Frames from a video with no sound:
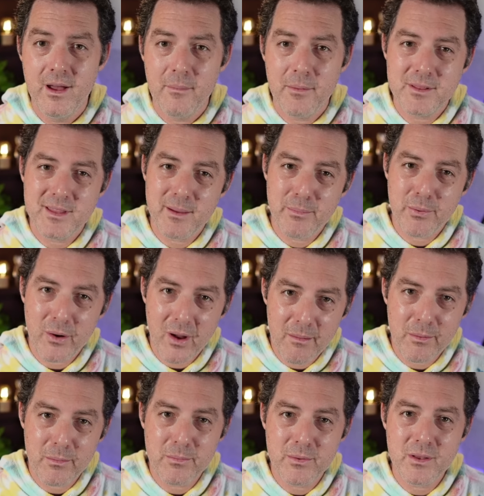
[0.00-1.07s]
But they
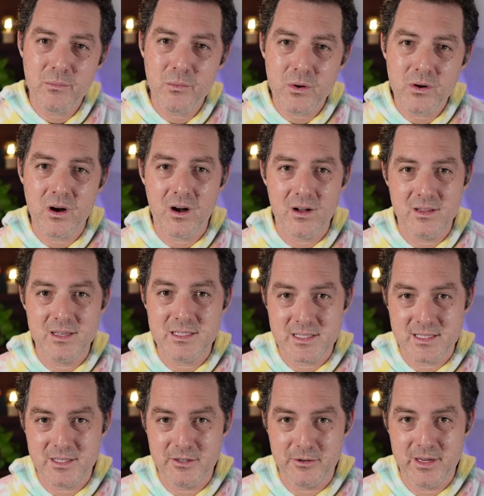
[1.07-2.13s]
probably will call it
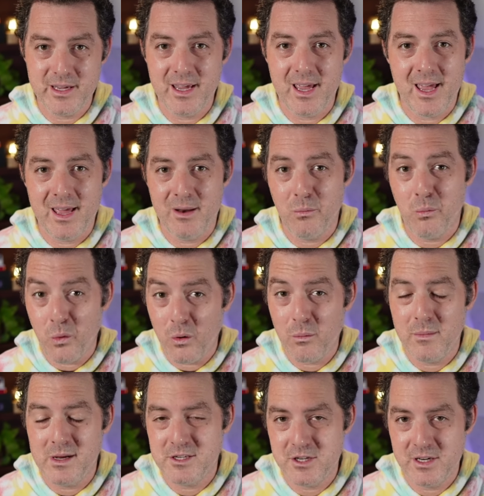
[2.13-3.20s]
Siri and won't
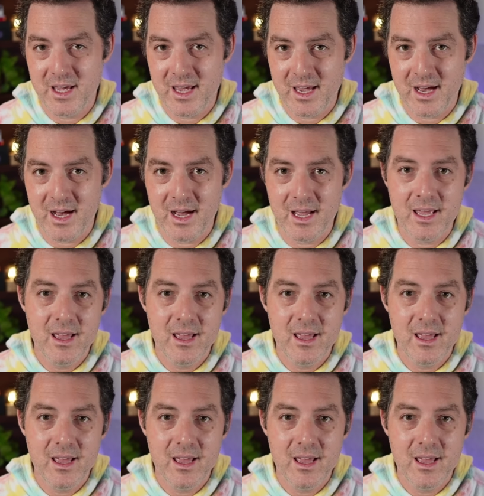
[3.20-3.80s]
mention AI.